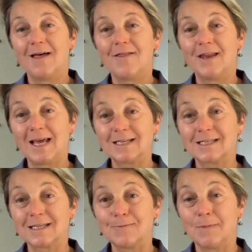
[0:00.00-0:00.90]
The
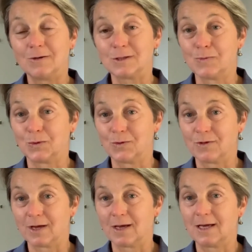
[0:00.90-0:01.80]
next most important
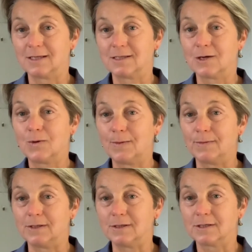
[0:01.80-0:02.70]
thing is the
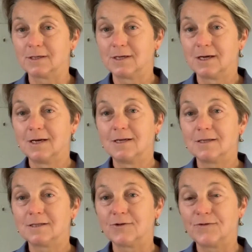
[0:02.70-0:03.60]
equipment.
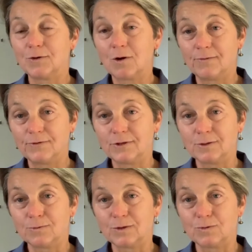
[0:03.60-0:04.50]
So feel
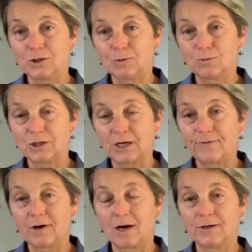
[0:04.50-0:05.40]
confident with whichever
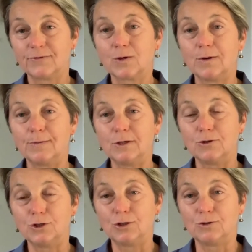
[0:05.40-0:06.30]
kind of equipment you're
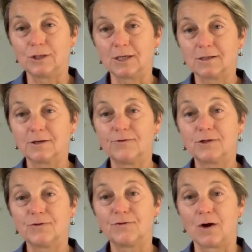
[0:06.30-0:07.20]
using. So if it's
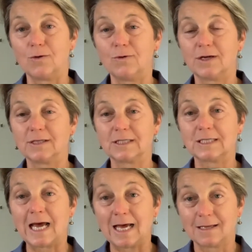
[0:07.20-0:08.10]
a phone,
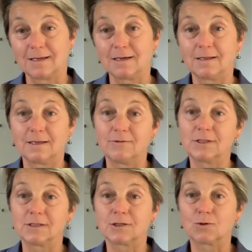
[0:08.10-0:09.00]
understand that there is
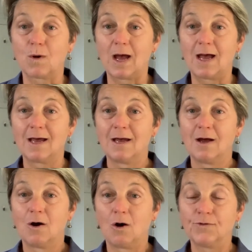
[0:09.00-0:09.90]
a square
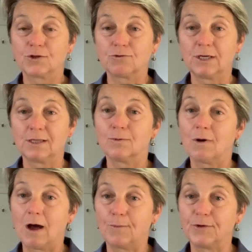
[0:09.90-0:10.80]
on the screen that will
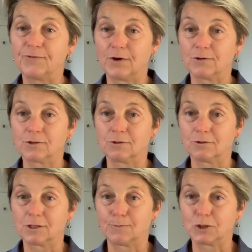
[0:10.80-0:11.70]
help you focus on your
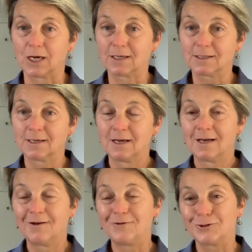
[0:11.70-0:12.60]
subject.
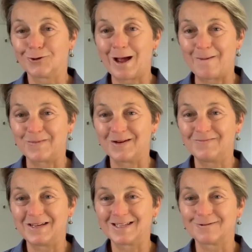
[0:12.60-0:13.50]
If it's your camera,
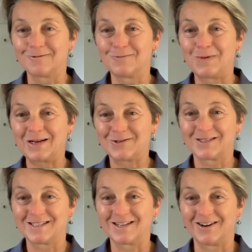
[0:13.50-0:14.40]
make sure all the batteries
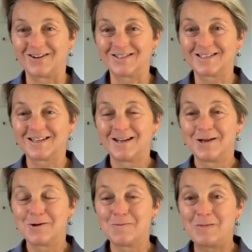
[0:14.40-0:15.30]
are charged,
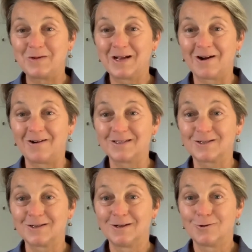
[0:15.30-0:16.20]
your memory
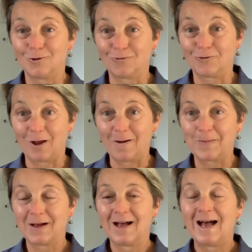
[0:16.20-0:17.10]
card's not full
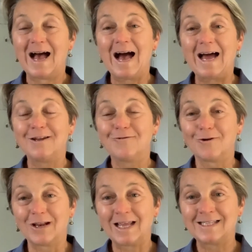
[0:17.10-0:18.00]
up, and you've got
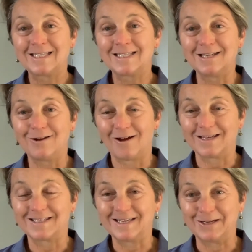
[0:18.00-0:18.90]
the lenses that you like
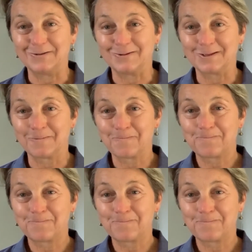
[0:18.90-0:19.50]
to use.